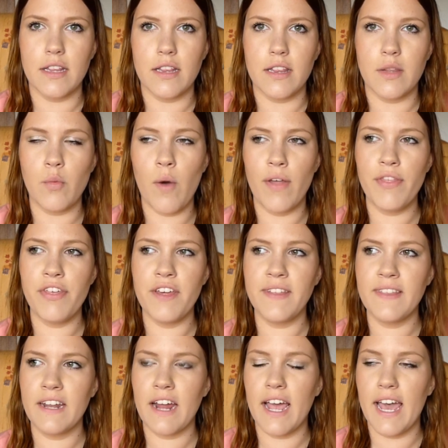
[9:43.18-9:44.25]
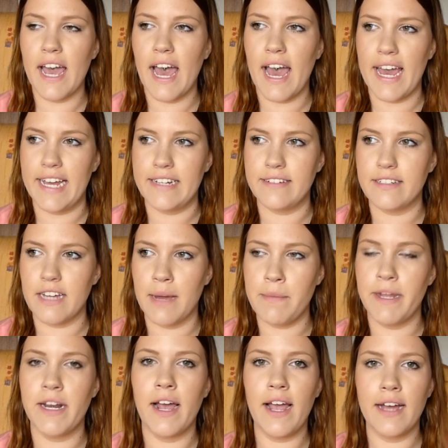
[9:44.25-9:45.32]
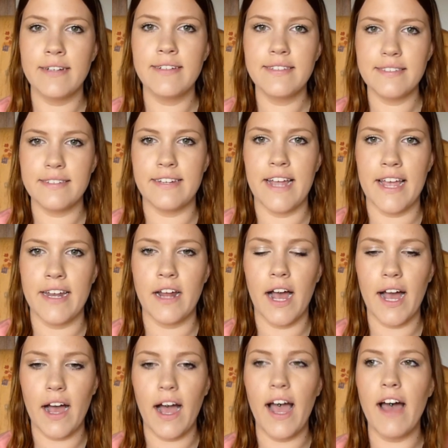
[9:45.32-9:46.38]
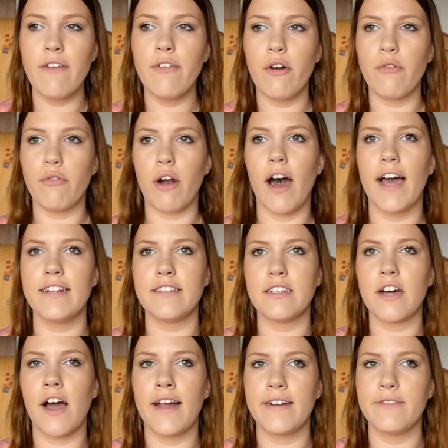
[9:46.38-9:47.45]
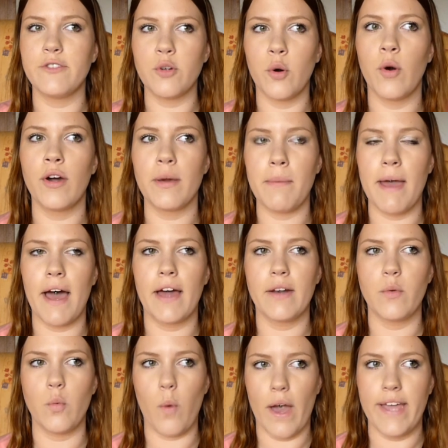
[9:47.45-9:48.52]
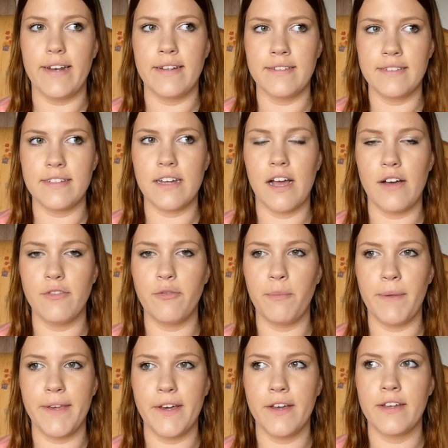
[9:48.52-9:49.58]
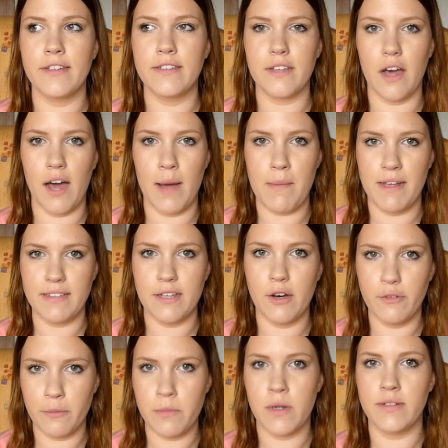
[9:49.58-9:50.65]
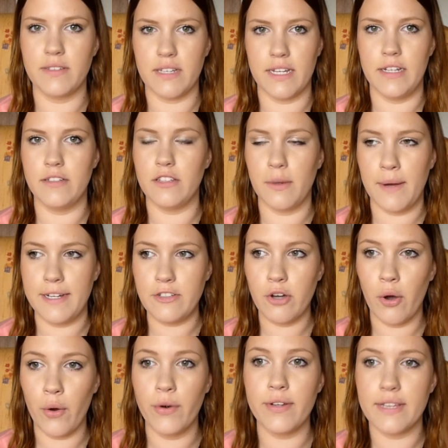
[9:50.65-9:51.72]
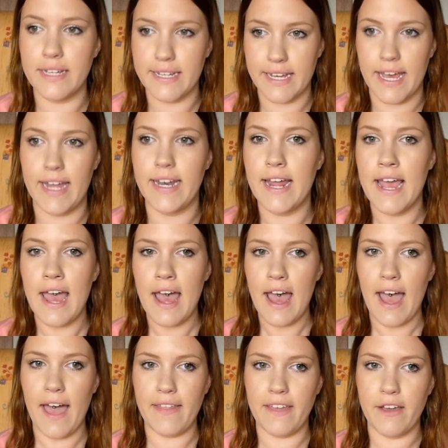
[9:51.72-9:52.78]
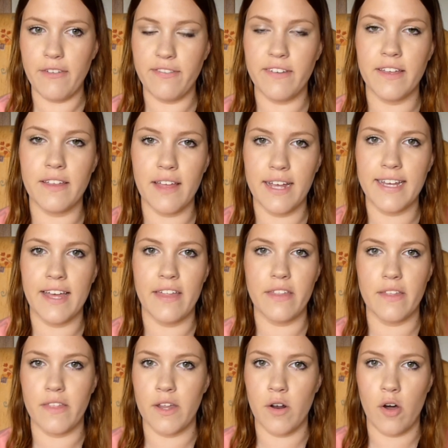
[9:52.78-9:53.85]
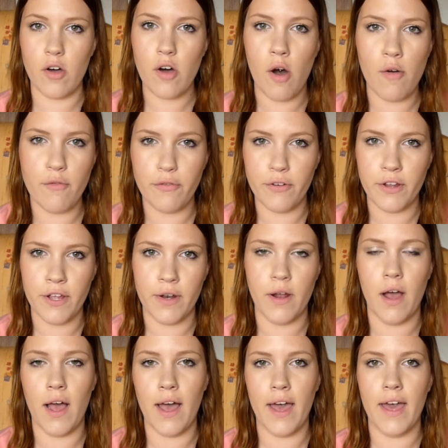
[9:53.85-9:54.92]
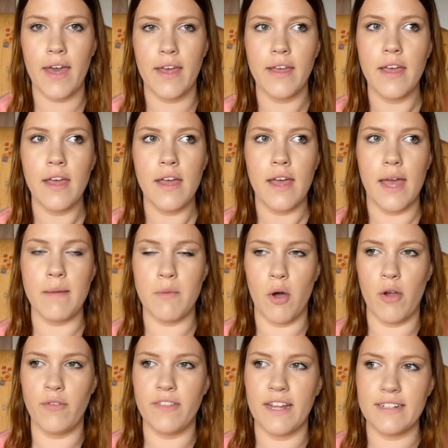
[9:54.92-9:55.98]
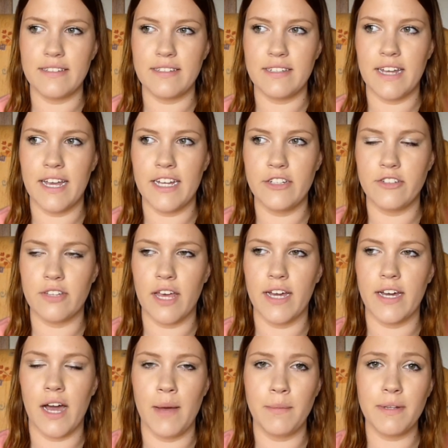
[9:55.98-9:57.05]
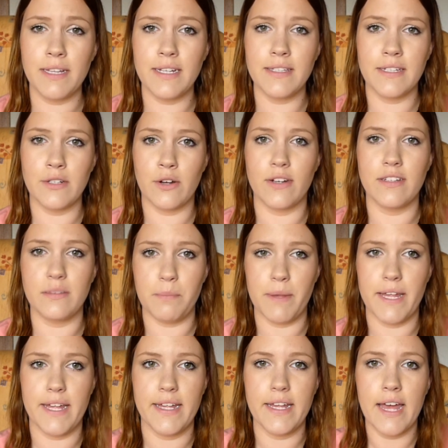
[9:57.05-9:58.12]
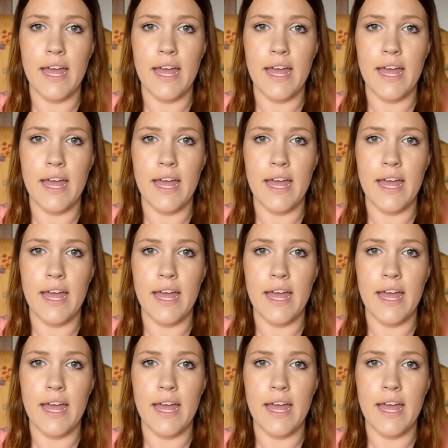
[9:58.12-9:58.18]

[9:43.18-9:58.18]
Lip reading: the one thing that I hate, I mean, I understand, I have a right to kind of talk about weight and stuff because I myself am not skinny, so I totally get how they feel. I get that they're not confident. I am over that stage. Like, I'm clearly not as big